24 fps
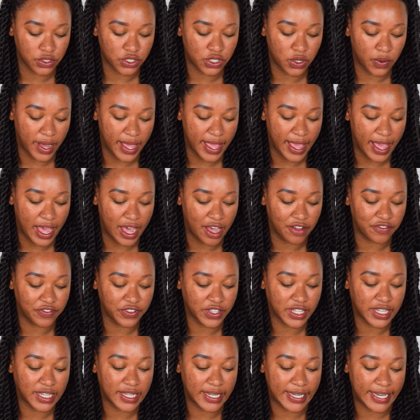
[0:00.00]
So I
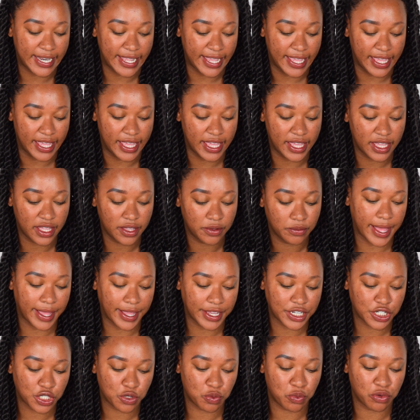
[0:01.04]
have clear,
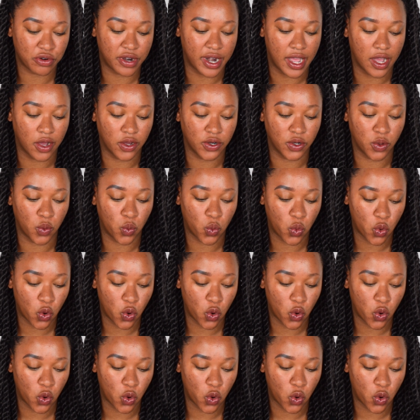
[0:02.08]
ash brown,